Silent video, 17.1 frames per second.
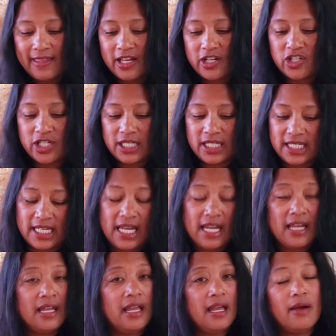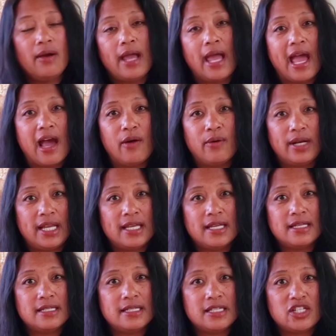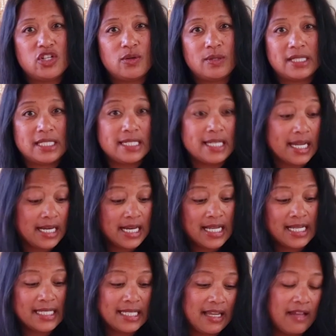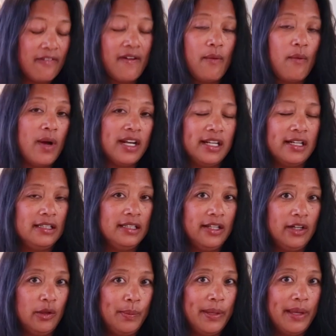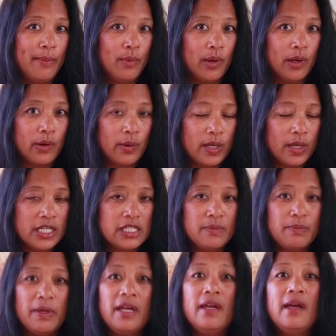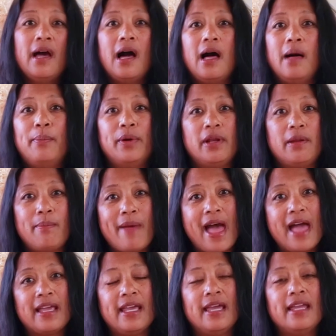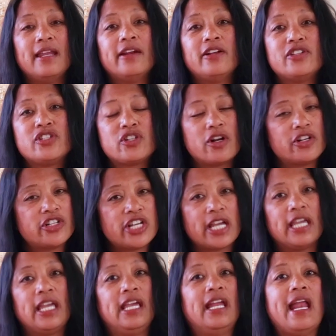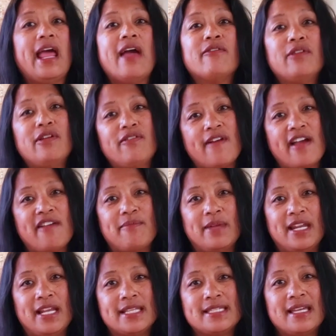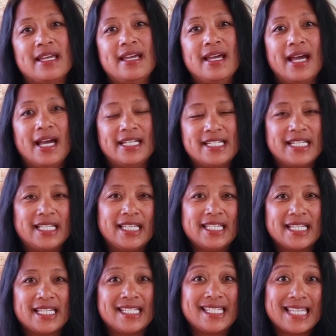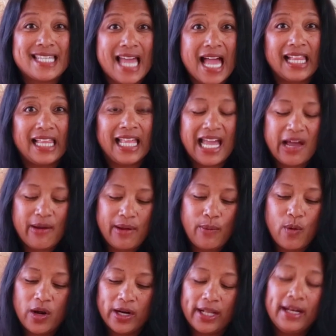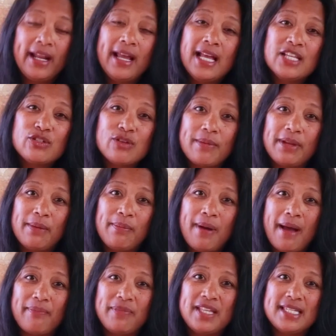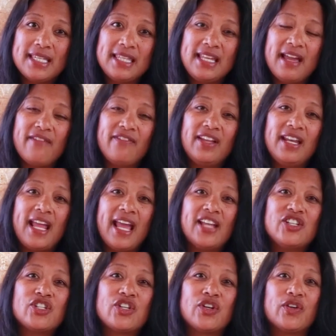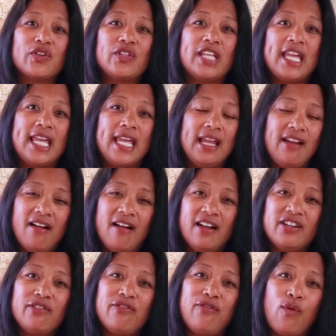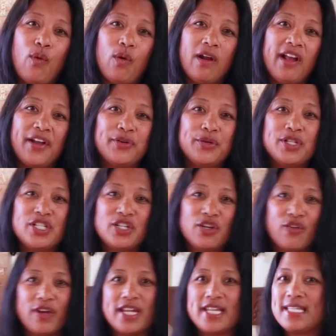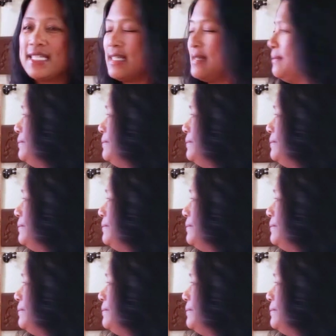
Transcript: then just see how it is to its doneness. If I want it a little bit more crisp, I'll put it back in, and I'll start checking it every 5 minutes until it's exactly how I want it. So I'm going to pop these in the oven and turn the heat on to 400 degrees.